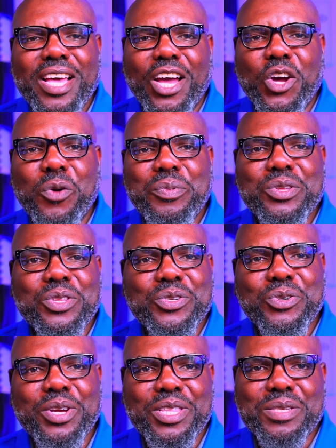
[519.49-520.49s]
I hope you
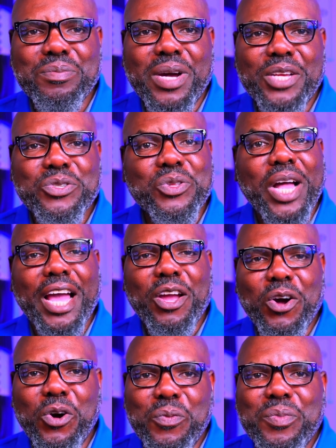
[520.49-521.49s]
enjoyed this module. I
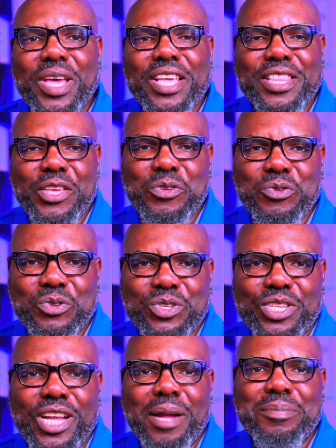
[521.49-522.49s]
hope that you
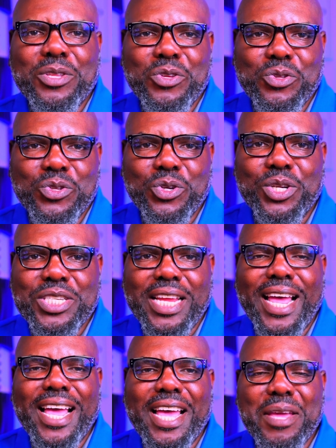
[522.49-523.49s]
stopped and you took
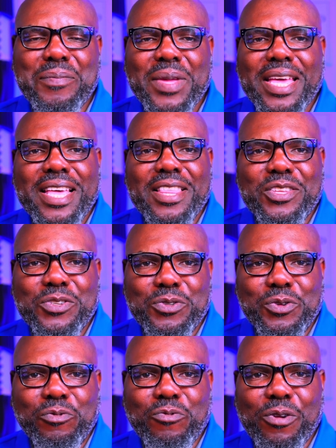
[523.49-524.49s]
time
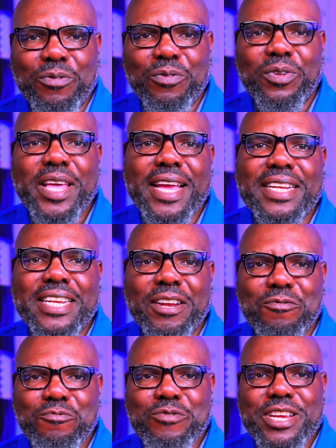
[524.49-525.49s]
to reflect
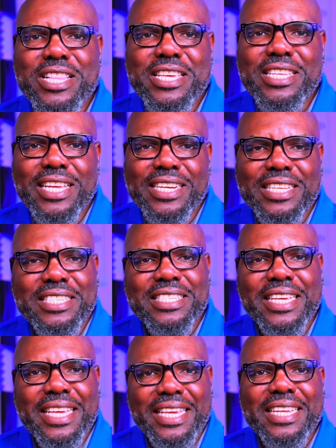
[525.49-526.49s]
and really kind of
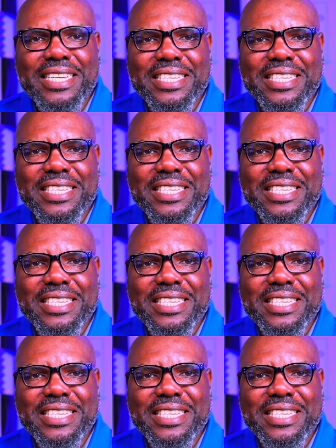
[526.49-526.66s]
dig